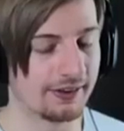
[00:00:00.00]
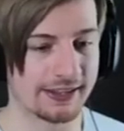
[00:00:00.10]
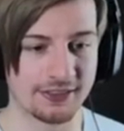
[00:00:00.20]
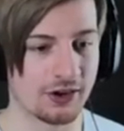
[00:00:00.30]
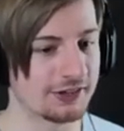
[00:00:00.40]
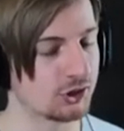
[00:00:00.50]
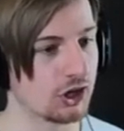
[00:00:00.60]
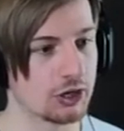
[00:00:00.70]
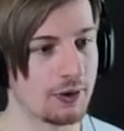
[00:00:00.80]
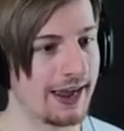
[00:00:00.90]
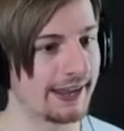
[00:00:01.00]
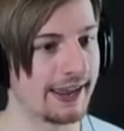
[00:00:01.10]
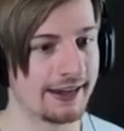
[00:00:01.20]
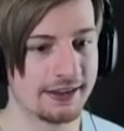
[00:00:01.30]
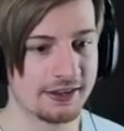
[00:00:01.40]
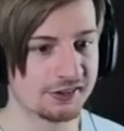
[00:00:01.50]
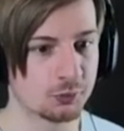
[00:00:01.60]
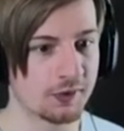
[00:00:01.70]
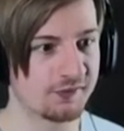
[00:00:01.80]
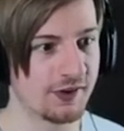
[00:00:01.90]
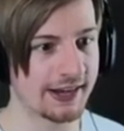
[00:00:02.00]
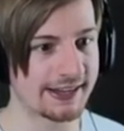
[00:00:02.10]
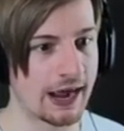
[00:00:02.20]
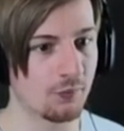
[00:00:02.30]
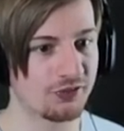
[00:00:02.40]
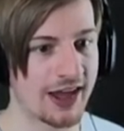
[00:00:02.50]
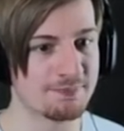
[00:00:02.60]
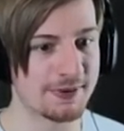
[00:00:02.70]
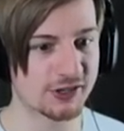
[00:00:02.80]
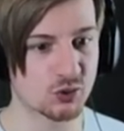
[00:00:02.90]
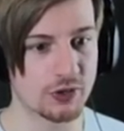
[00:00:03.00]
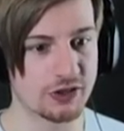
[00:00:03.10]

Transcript: Okay, the lights are going to go out again. So we figured out that mystery,